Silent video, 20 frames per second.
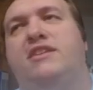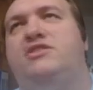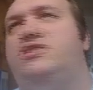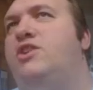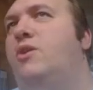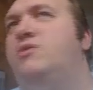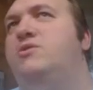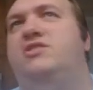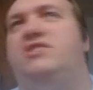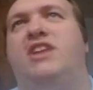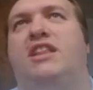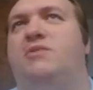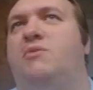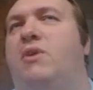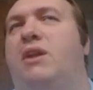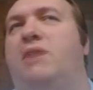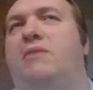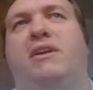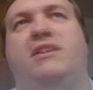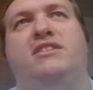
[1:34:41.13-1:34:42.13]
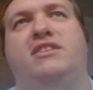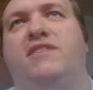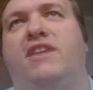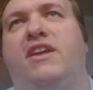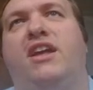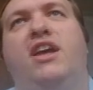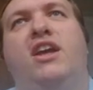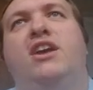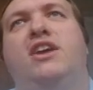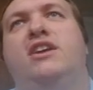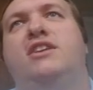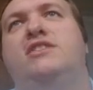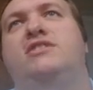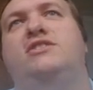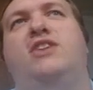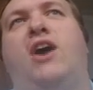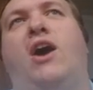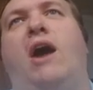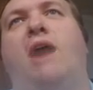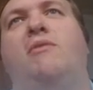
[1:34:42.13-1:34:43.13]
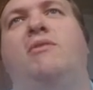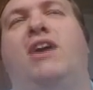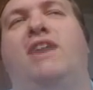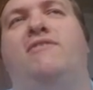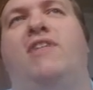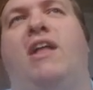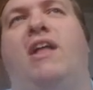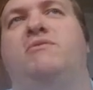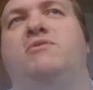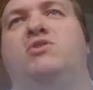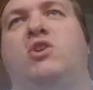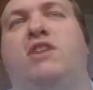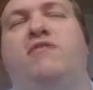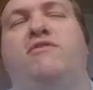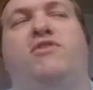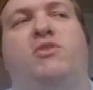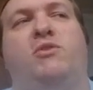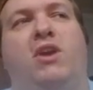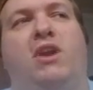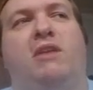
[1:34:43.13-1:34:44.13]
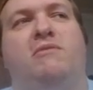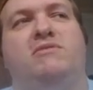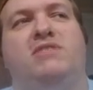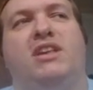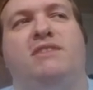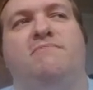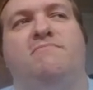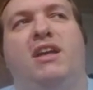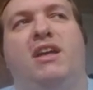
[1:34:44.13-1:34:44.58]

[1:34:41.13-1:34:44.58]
stowed's not the word. I'm like something. I was looking for the word. I was like,